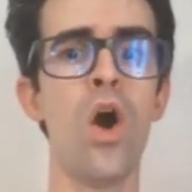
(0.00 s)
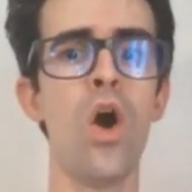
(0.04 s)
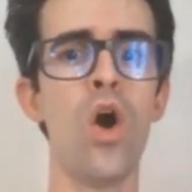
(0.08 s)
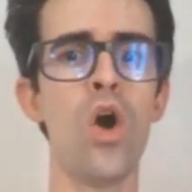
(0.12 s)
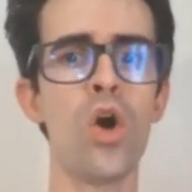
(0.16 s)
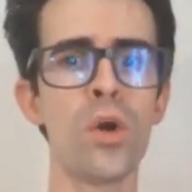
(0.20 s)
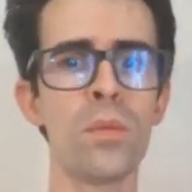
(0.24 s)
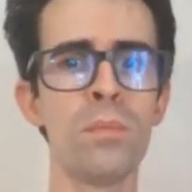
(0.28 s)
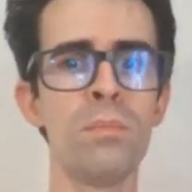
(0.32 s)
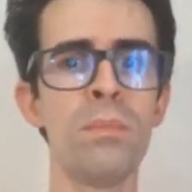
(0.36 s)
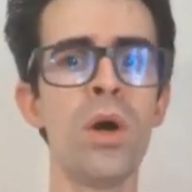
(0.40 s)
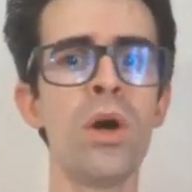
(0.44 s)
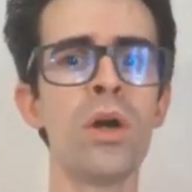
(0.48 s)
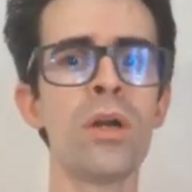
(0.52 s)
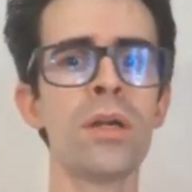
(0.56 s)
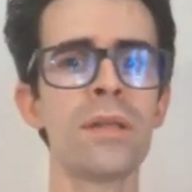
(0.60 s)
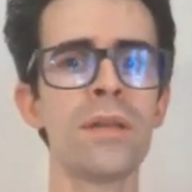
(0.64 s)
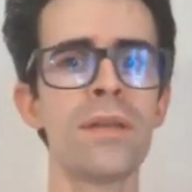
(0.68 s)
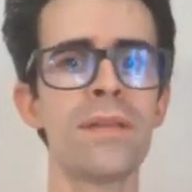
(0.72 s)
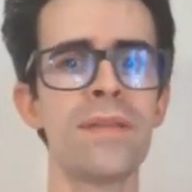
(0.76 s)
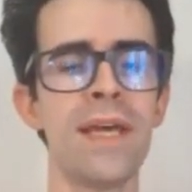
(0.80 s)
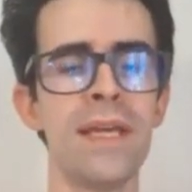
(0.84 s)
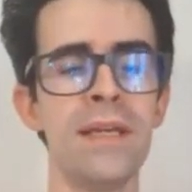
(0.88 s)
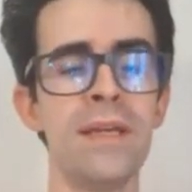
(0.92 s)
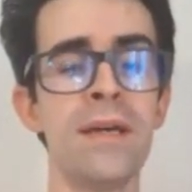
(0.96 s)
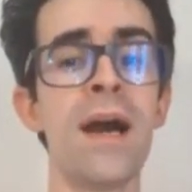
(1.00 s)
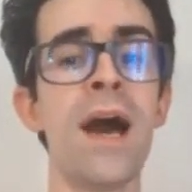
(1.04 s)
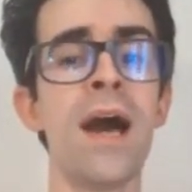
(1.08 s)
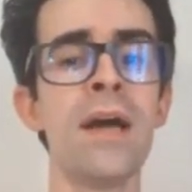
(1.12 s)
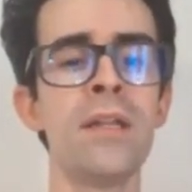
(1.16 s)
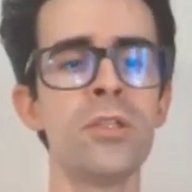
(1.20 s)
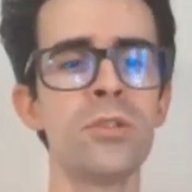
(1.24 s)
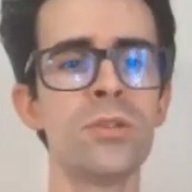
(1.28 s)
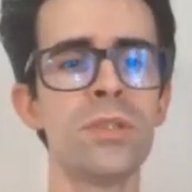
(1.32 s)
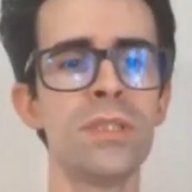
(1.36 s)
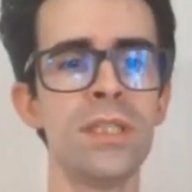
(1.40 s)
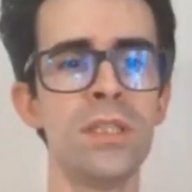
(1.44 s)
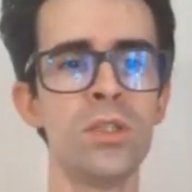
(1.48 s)
or more than
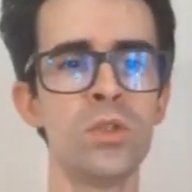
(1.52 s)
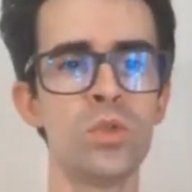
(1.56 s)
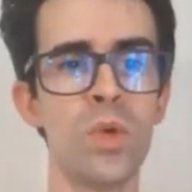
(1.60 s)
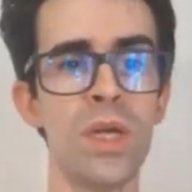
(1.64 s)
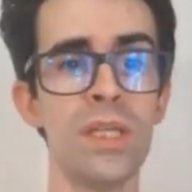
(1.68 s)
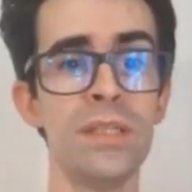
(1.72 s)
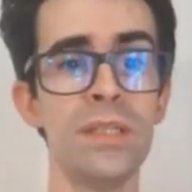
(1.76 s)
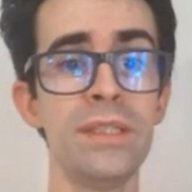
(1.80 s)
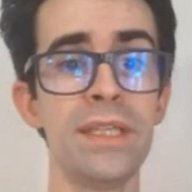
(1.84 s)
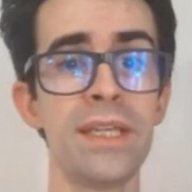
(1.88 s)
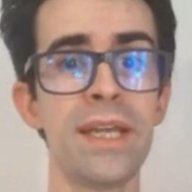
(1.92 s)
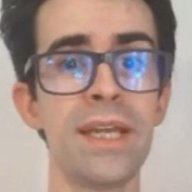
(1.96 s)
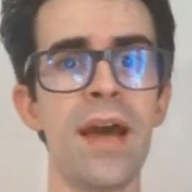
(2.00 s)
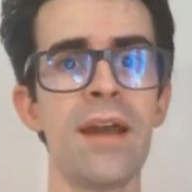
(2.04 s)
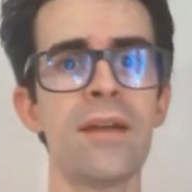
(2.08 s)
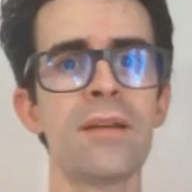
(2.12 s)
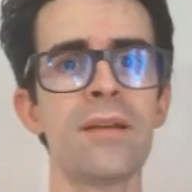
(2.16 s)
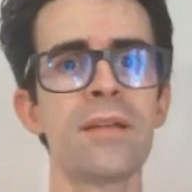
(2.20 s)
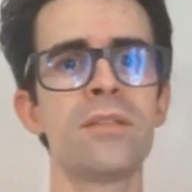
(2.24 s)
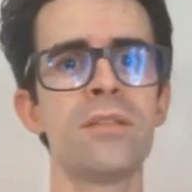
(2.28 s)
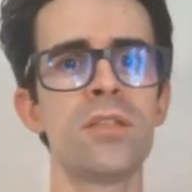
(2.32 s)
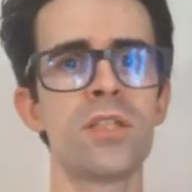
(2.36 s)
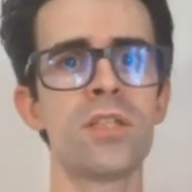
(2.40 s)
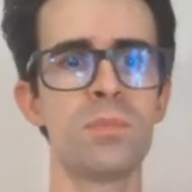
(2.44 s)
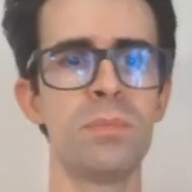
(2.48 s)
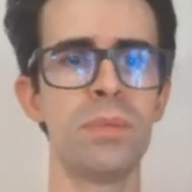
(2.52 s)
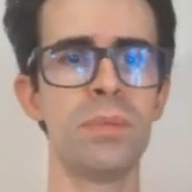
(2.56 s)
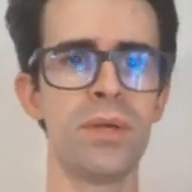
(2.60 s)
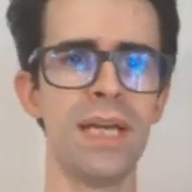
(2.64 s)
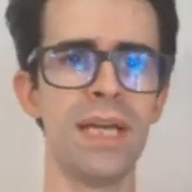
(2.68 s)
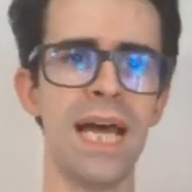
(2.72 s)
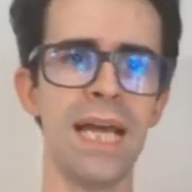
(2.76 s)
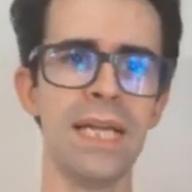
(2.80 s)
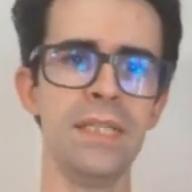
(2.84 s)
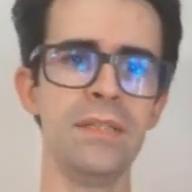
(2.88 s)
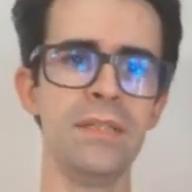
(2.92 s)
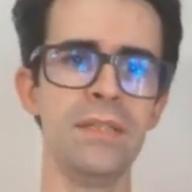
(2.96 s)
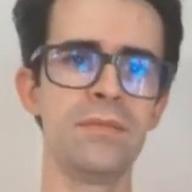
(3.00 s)
120 characters per
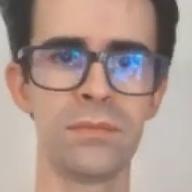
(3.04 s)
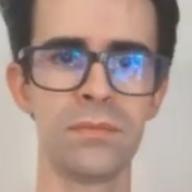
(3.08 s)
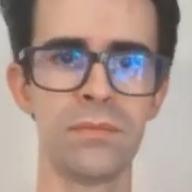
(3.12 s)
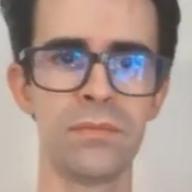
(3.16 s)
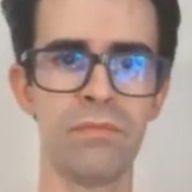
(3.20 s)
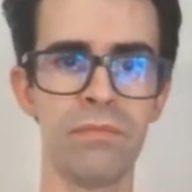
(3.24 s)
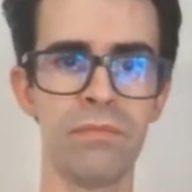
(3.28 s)
line.